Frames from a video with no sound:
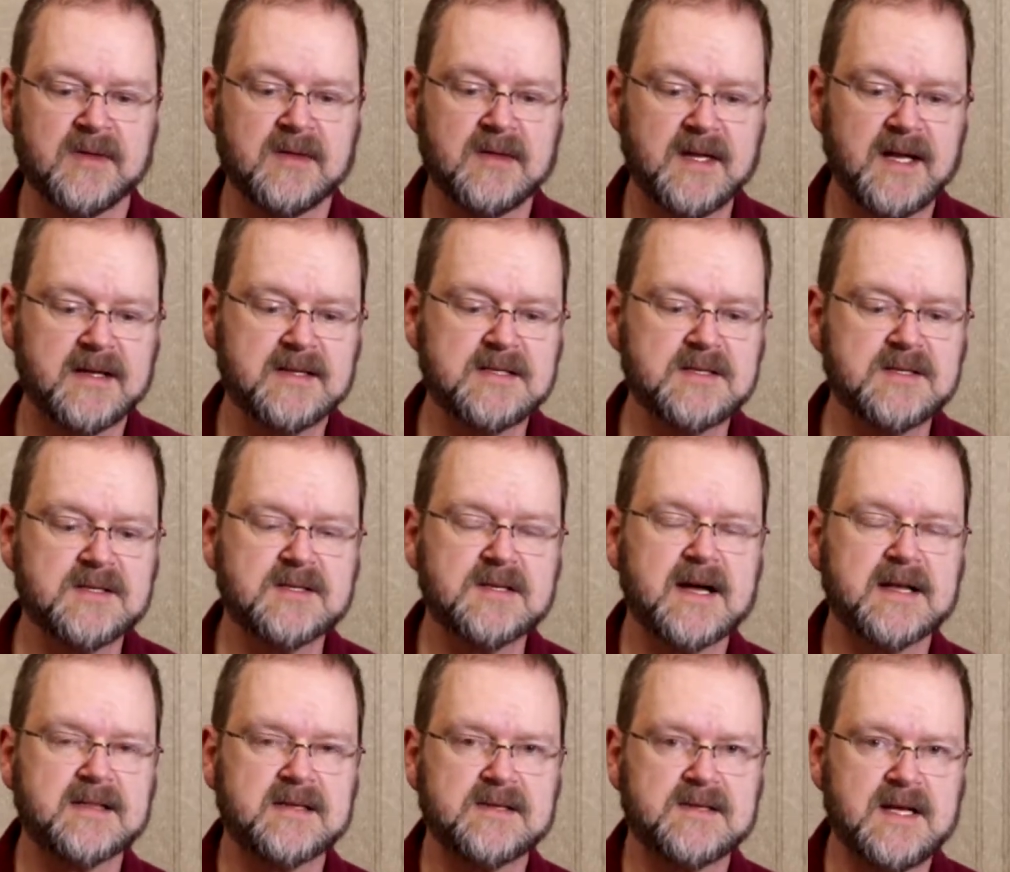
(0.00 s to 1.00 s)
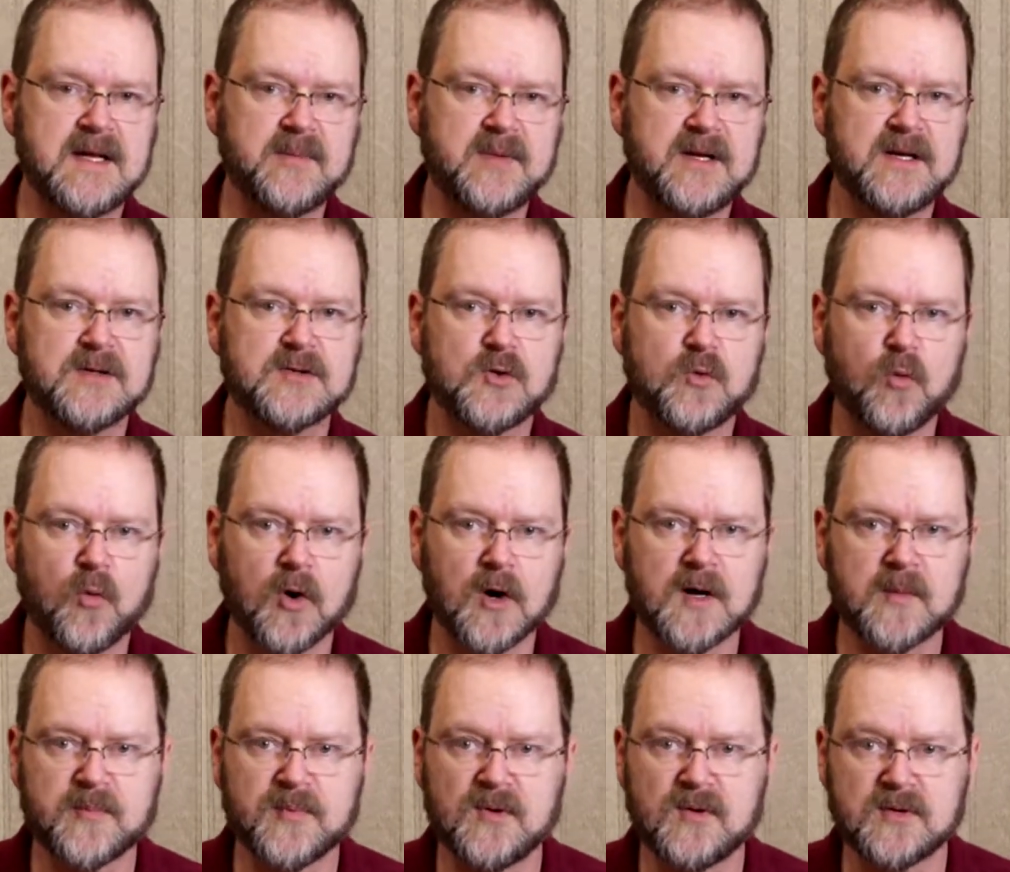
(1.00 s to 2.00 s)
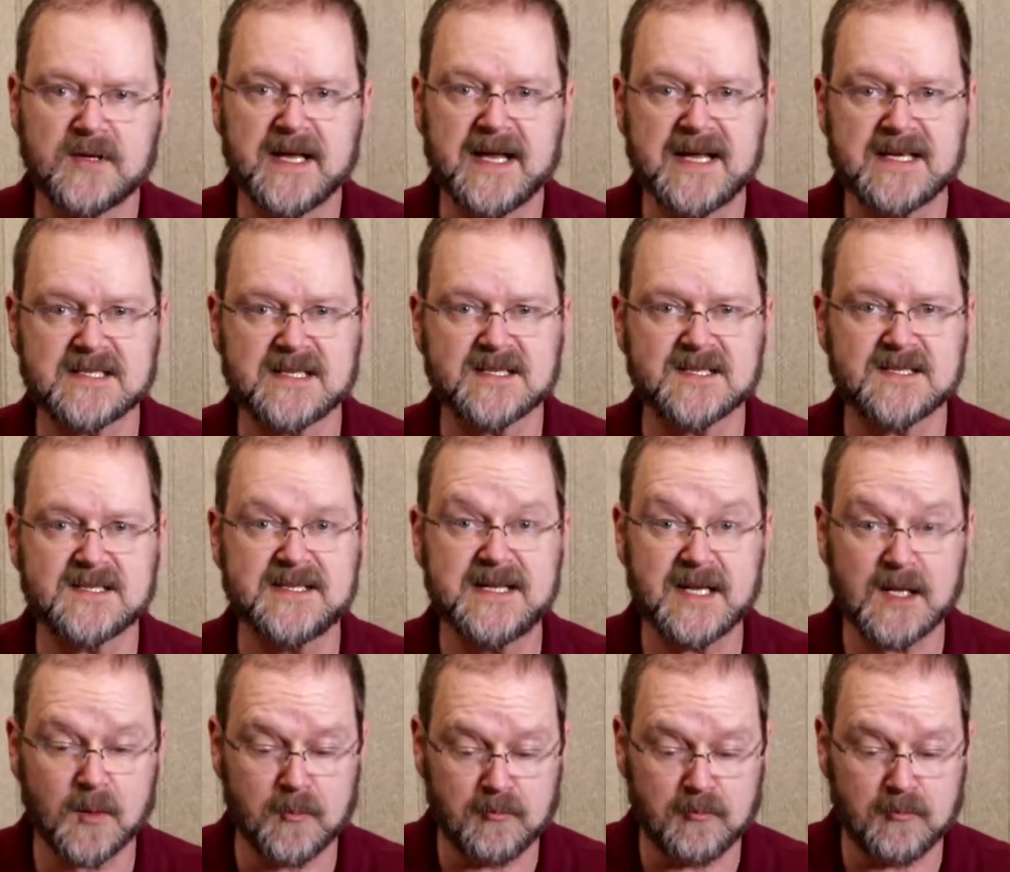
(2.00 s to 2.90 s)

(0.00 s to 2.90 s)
Now this is not the same thing as a work boot that has a steel